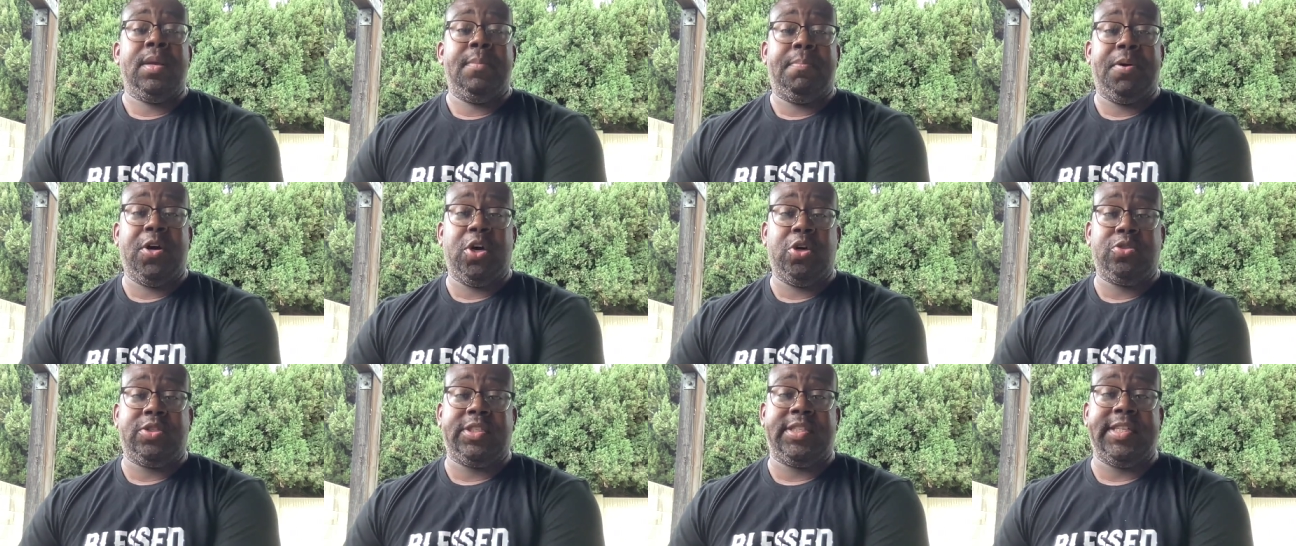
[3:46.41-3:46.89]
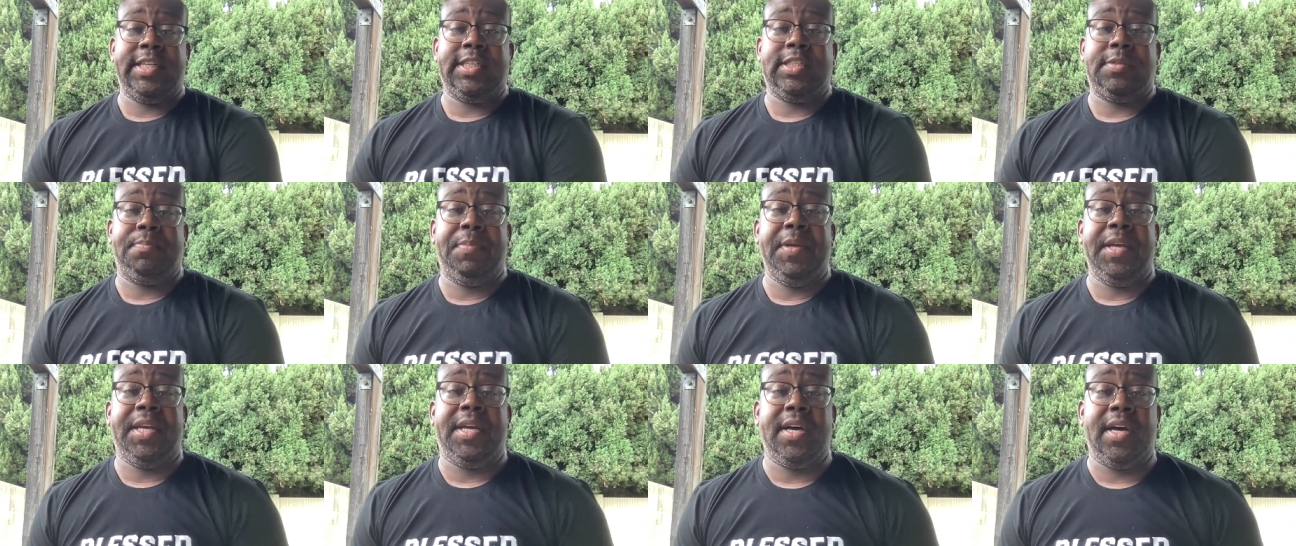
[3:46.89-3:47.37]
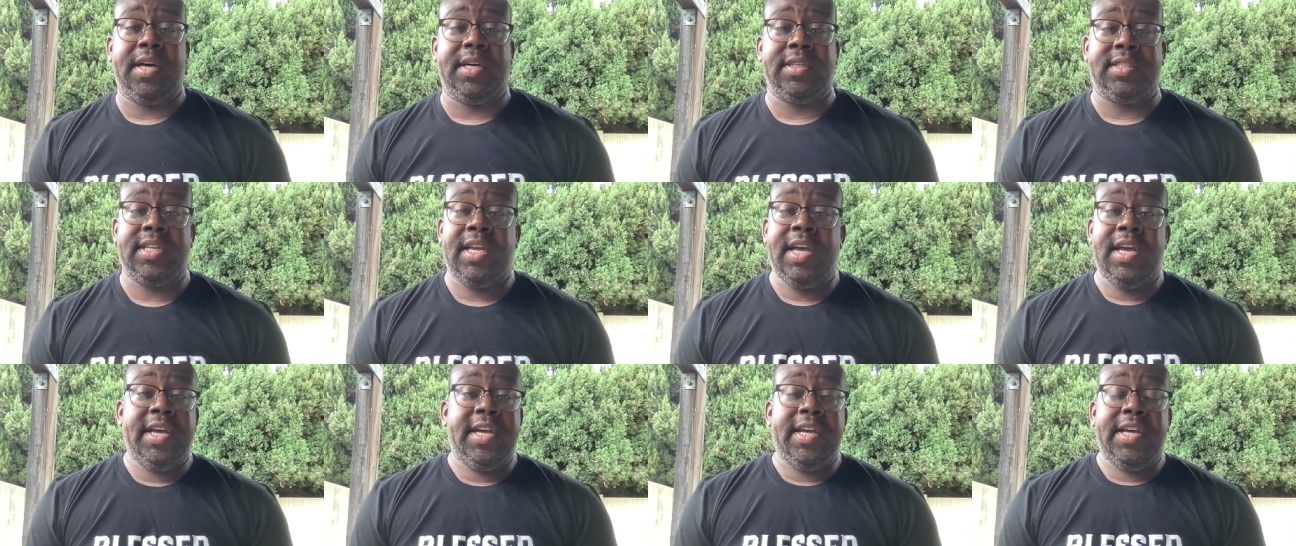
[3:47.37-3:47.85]
posts
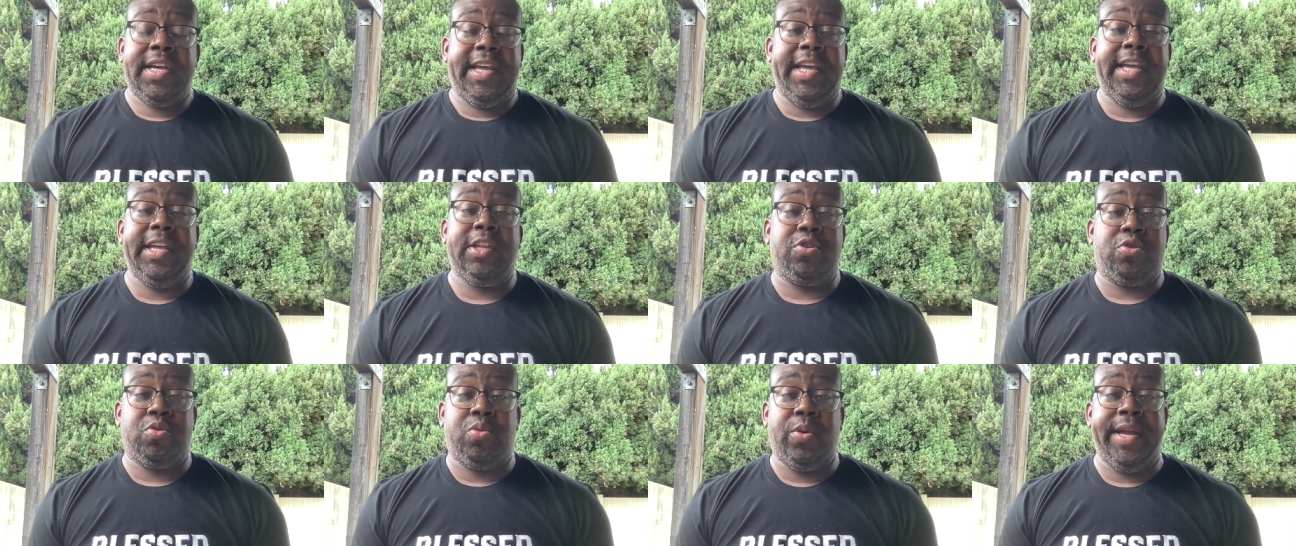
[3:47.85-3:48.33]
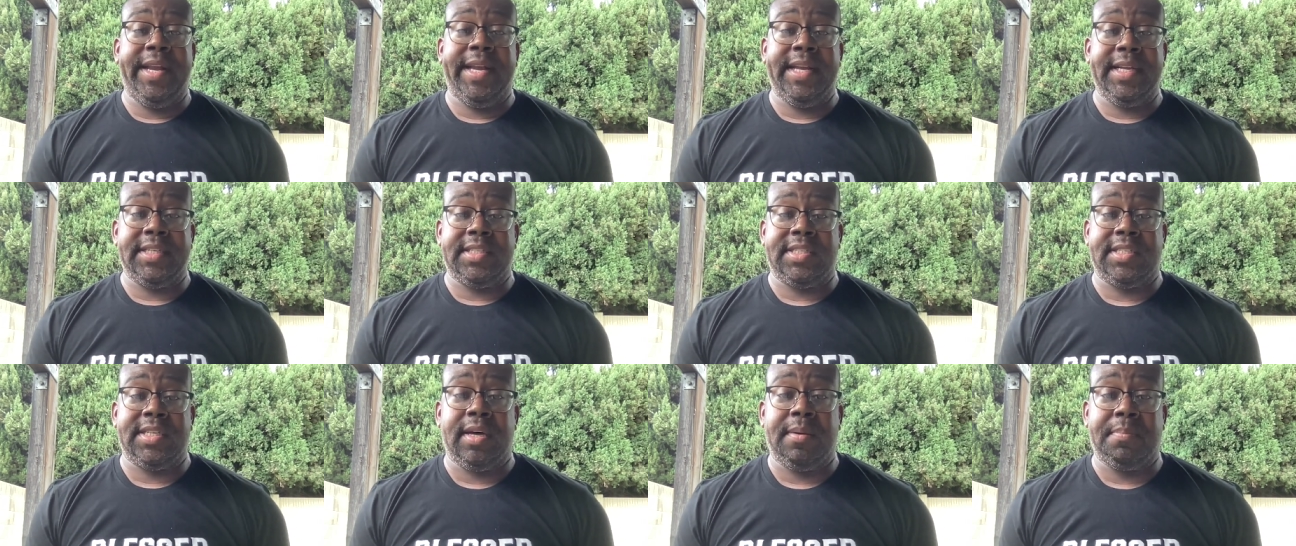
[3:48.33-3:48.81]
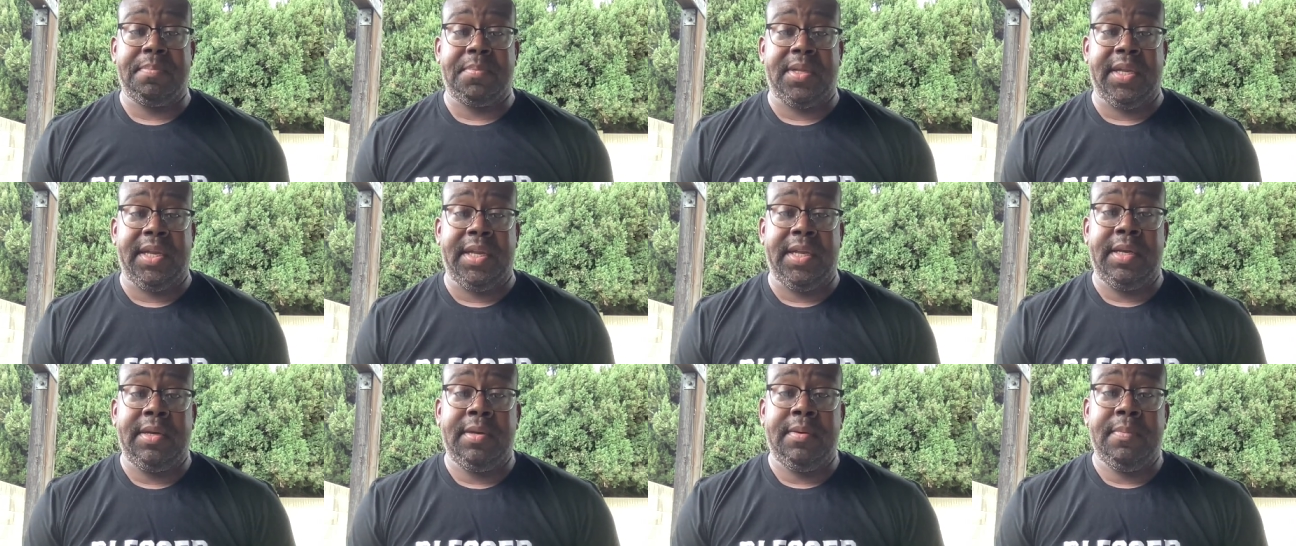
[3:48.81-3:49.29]
because he tweeted
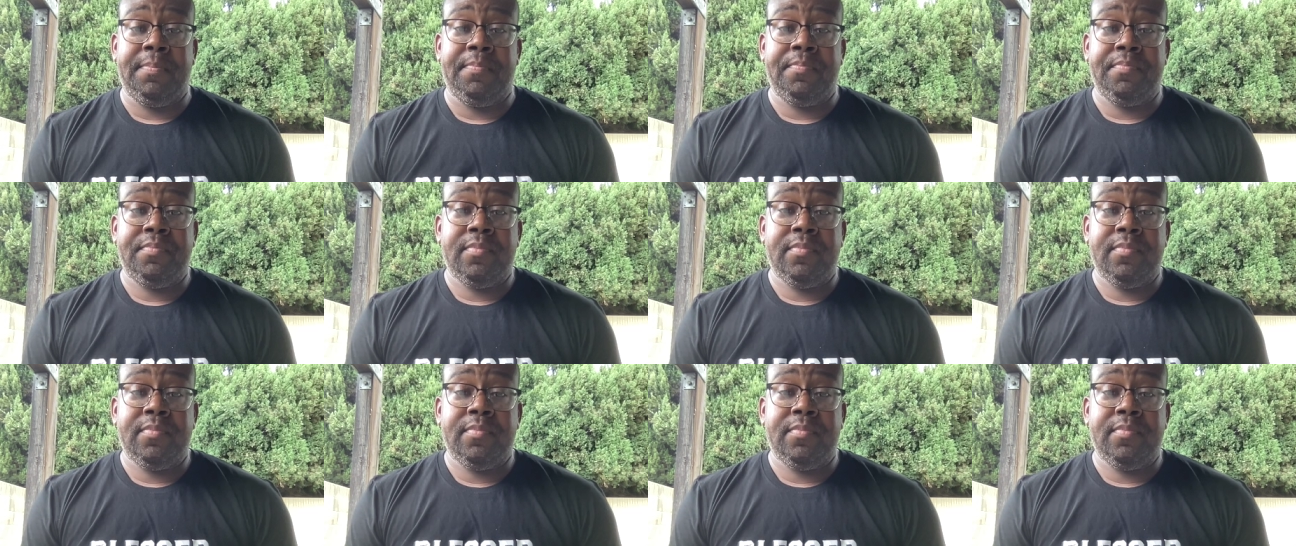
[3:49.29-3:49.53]
something